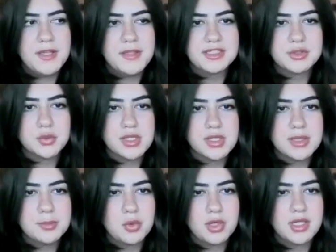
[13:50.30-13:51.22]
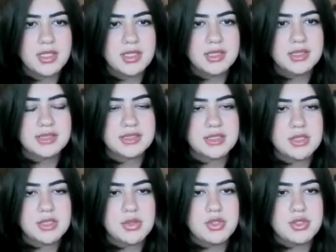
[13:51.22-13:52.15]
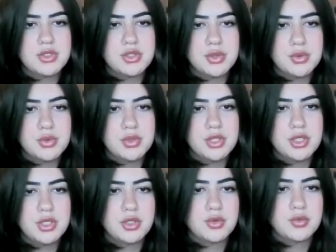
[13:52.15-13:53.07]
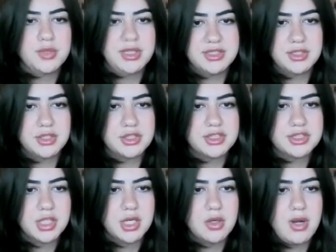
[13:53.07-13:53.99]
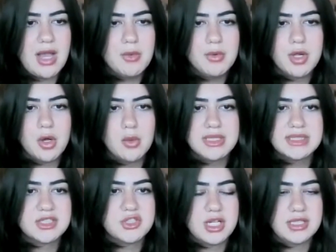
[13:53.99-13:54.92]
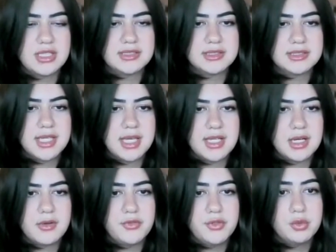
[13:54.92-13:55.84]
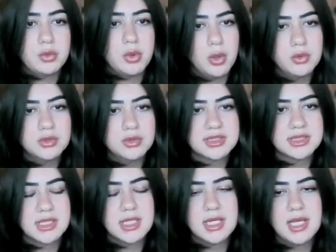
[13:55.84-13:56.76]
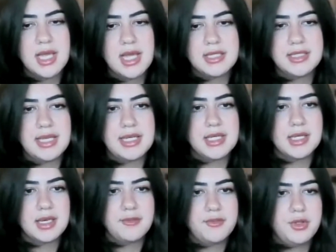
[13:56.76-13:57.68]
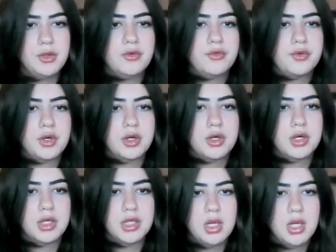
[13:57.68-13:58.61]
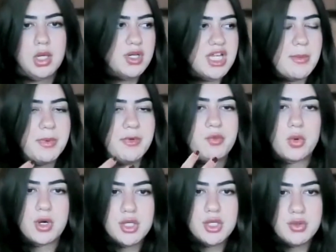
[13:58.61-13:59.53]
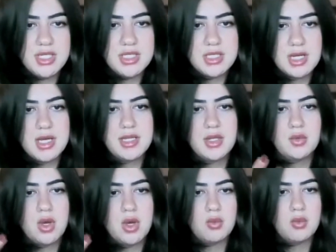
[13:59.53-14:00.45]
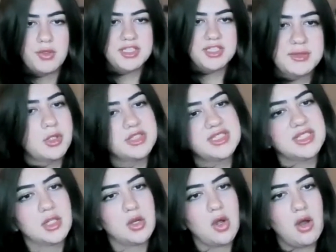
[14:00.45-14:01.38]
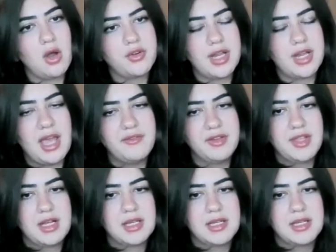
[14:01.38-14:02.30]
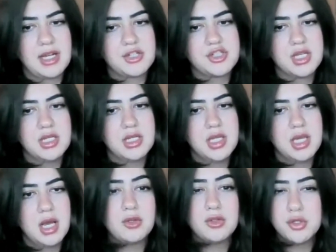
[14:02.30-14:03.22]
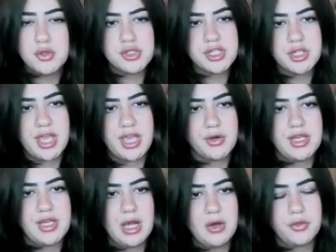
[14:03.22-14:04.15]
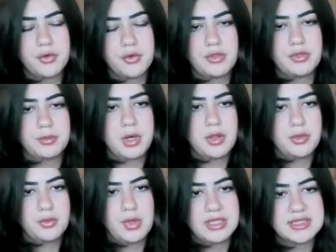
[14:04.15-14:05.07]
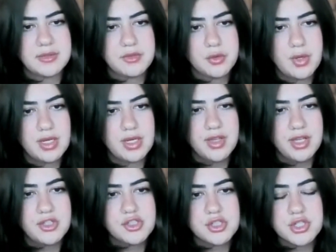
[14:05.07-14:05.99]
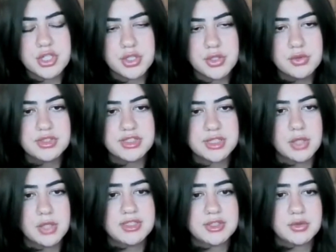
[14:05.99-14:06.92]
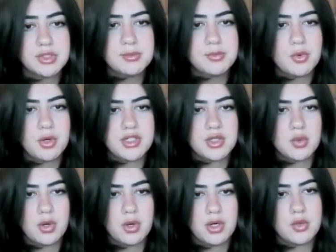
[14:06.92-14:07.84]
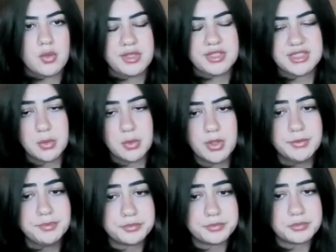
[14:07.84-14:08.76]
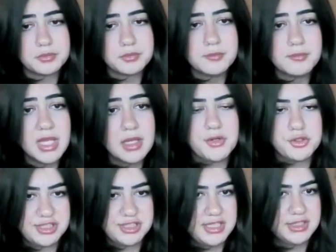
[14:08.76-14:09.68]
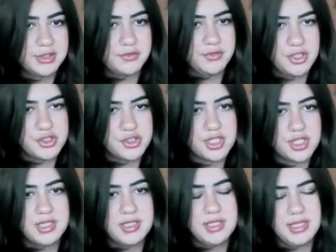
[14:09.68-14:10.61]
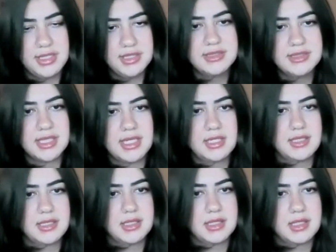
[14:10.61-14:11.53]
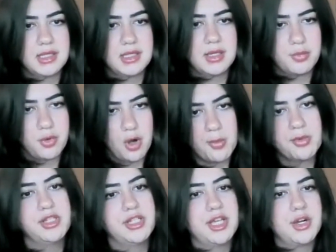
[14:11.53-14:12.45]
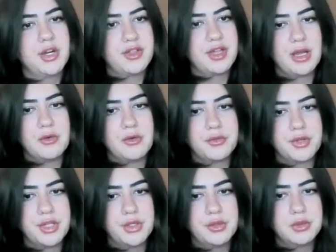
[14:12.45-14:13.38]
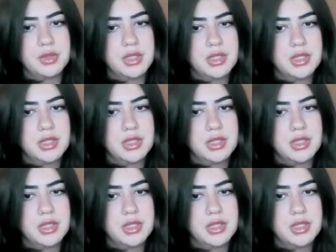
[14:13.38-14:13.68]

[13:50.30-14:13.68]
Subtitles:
thing that's really important is to do your research. So I would always suggest getting a few quotes and getting a feel for what type of work you need done, and this person can offer, and having that connection. That'll usually carry out throughout the rest of the renovation too. So it's really important to work with someone that understands your vision and needs and can properly carry that out for you.